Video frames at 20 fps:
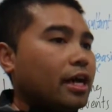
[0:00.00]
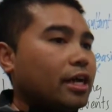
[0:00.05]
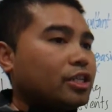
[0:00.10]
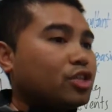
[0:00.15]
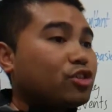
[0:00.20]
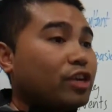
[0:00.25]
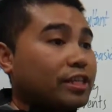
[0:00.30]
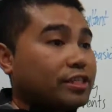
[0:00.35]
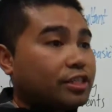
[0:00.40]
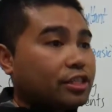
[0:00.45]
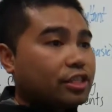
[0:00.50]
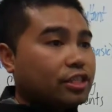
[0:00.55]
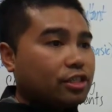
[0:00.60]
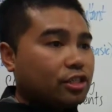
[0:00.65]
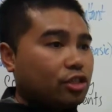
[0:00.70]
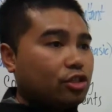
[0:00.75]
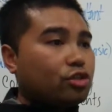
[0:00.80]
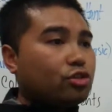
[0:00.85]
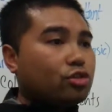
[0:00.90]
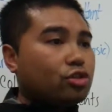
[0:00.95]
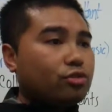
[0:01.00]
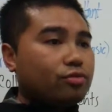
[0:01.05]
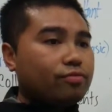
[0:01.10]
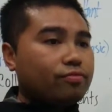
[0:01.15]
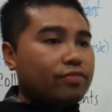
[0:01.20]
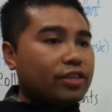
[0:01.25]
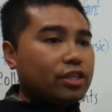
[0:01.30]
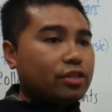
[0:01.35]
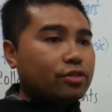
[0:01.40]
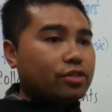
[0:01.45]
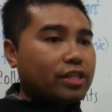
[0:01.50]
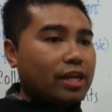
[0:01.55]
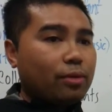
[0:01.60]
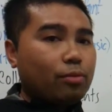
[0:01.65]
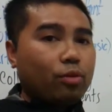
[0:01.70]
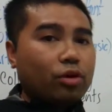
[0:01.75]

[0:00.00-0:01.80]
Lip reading: transition the YouTube videos that I'm